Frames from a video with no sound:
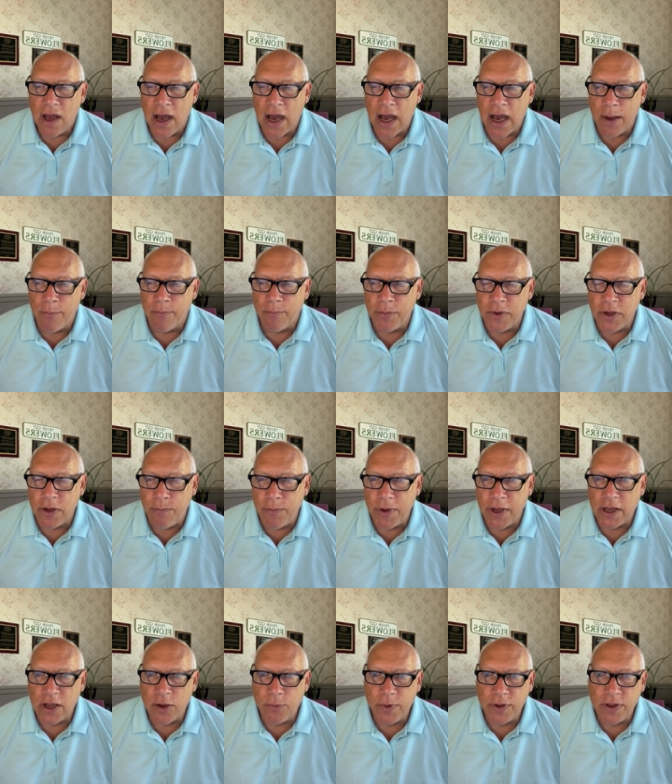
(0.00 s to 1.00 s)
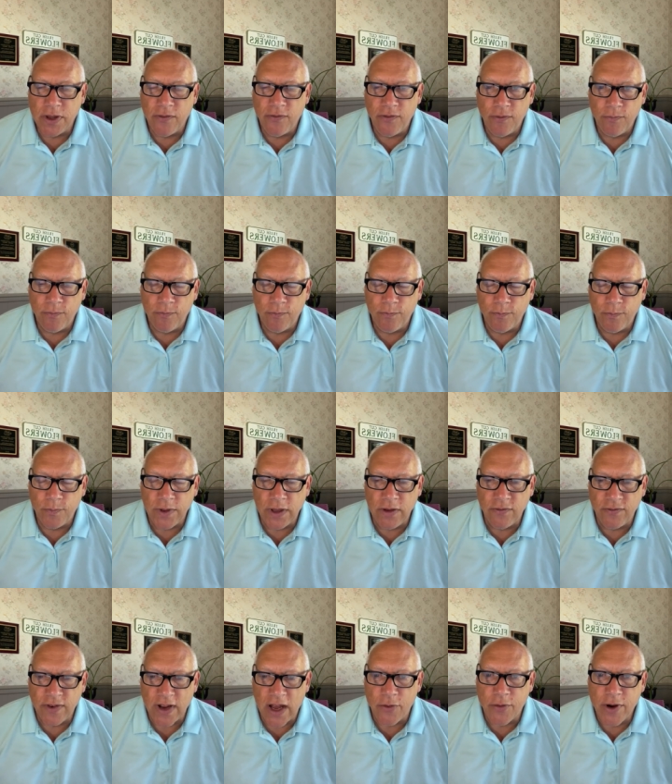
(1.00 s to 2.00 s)
Um, you pick them when the,
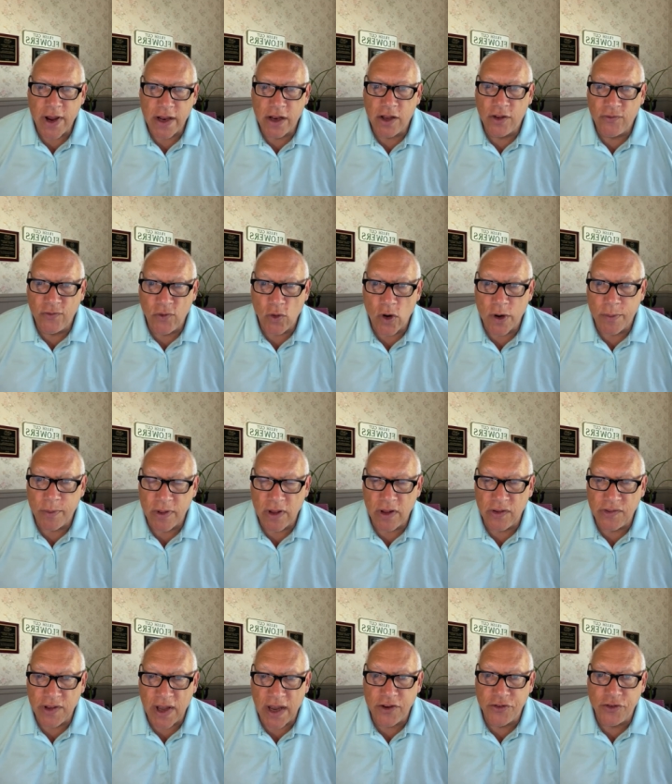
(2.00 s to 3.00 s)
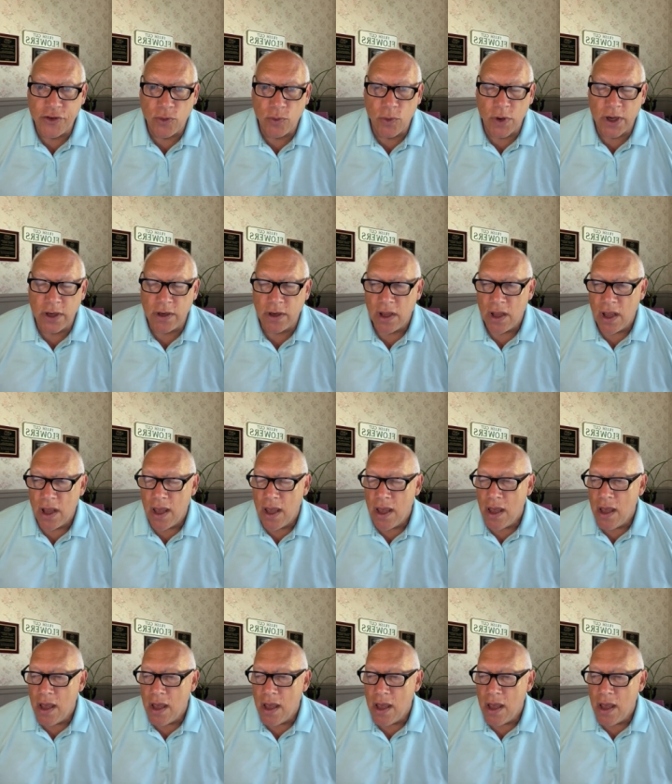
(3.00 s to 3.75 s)
the flower head is formed and the size you want.